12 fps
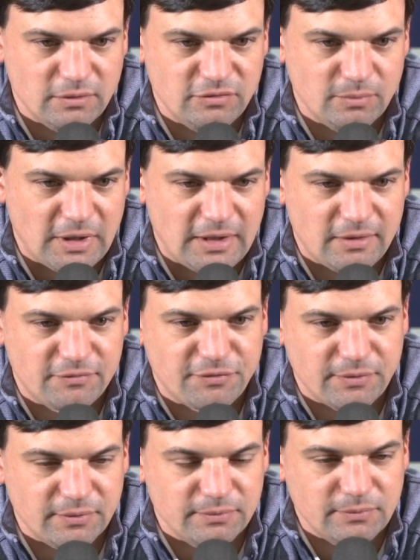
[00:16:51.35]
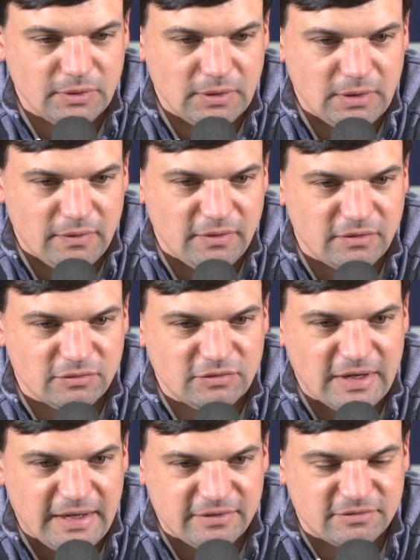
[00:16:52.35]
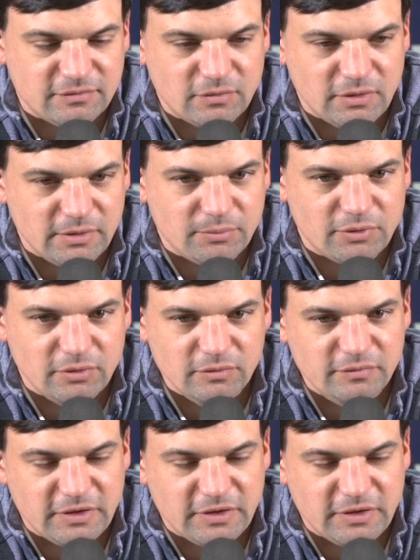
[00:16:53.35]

Jamal for I think those guys have really improved.